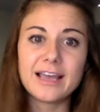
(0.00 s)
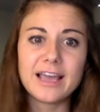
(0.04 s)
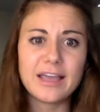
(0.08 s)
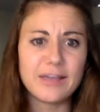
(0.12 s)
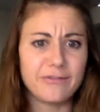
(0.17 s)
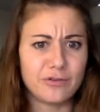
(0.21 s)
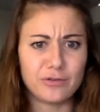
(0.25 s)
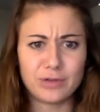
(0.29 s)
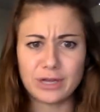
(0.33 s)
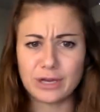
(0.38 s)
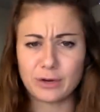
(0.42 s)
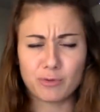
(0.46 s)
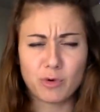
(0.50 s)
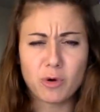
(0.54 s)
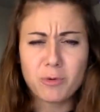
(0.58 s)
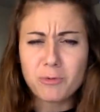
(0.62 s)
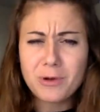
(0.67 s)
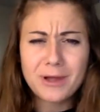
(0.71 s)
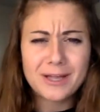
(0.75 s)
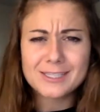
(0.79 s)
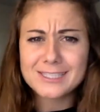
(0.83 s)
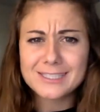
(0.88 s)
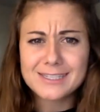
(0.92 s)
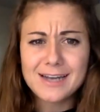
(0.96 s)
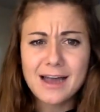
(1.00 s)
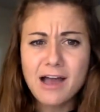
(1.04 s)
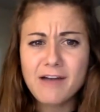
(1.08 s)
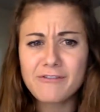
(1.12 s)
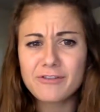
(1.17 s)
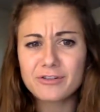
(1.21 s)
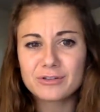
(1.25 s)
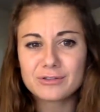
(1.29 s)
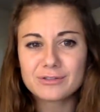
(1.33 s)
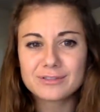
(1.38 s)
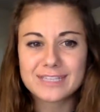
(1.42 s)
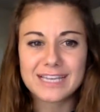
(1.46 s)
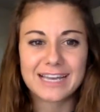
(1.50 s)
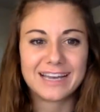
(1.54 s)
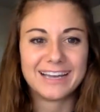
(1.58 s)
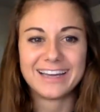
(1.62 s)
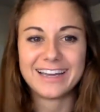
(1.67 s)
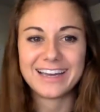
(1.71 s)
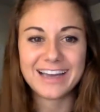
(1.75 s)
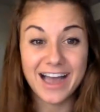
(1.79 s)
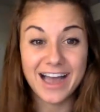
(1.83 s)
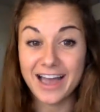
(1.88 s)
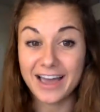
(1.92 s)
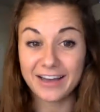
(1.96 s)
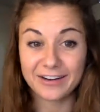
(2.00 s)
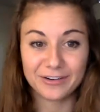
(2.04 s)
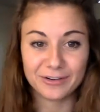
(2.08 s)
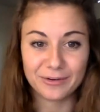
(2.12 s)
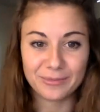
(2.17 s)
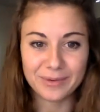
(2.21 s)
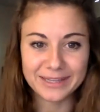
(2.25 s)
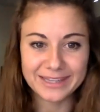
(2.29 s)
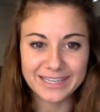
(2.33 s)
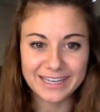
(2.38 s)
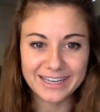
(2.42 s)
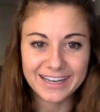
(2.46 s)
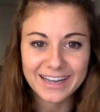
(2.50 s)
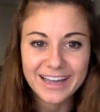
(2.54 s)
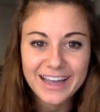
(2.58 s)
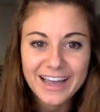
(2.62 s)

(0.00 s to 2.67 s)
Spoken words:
if you like romance novels. I don't know about that.